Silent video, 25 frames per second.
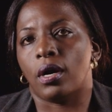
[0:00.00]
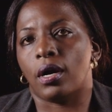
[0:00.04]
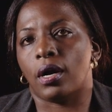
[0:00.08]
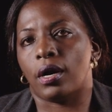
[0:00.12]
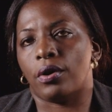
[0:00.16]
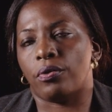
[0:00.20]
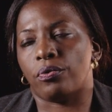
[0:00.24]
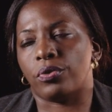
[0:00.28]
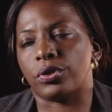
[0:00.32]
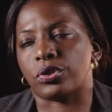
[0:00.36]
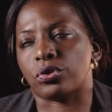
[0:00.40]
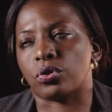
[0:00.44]

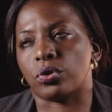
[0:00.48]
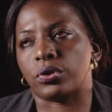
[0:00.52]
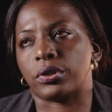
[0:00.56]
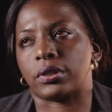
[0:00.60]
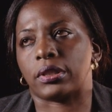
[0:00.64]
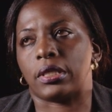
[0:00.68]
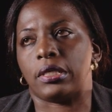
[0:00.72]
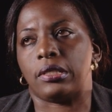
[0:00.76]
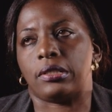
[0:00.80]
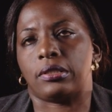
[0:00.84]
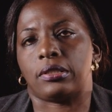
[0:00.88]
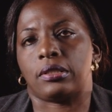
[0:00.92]
uh,
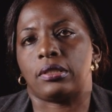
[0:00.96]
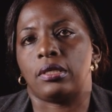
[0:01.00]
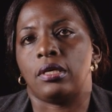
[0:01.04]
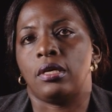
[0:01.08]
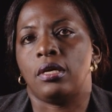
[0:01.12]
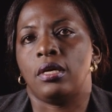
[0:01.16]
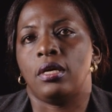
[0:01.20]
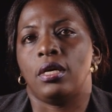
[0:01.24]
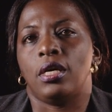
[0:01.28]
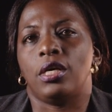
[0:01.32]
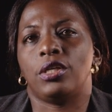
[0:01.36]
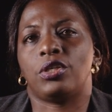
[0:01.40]
resources.
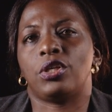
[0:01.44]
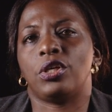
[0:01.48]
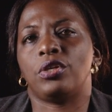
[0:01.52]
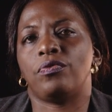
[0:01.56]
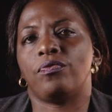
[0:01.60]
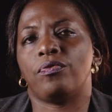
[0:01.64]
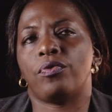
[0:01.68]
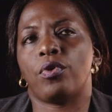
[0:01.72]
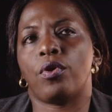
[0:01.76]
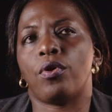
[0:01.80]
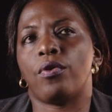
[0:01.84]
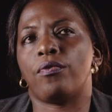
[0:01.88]
It
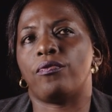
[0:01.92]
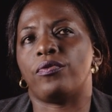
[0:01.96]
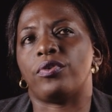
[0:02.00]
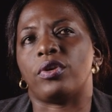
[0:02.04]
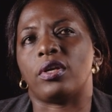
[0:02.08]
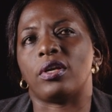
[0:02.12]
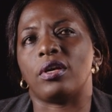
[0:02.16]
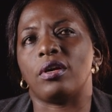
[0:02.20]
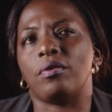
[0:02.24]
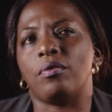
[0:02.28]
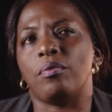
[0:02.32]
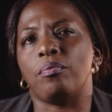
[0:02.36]

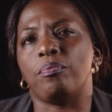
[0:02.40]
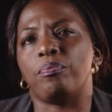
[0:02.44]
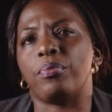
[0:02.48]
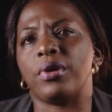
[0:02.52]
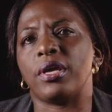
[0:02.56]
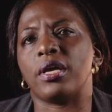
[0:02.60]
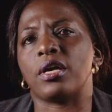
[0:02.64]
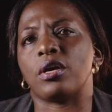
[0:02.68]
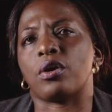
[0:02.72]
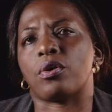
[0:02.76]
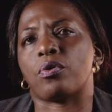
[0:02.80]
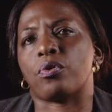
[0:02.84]
involved
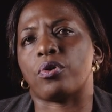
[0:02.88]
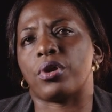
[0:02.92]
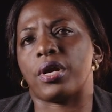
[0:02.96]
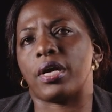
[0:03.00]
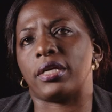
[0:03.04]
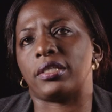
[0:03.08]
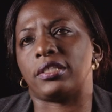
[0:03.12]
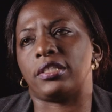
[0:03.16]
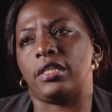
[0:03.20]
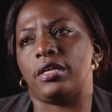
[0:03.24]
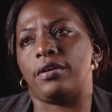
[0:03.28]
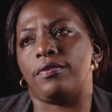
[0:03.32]
being
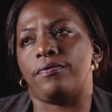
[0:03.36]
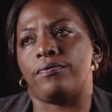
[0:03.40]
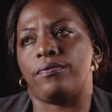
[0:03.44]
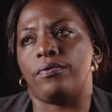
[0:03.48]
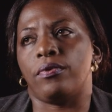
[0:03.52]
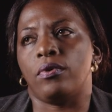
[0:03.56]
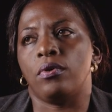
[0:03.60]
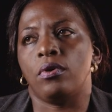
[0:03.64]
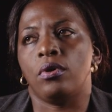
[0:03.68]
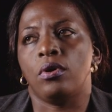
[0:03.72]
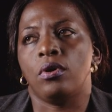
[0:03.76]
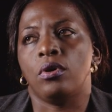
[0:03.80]
creative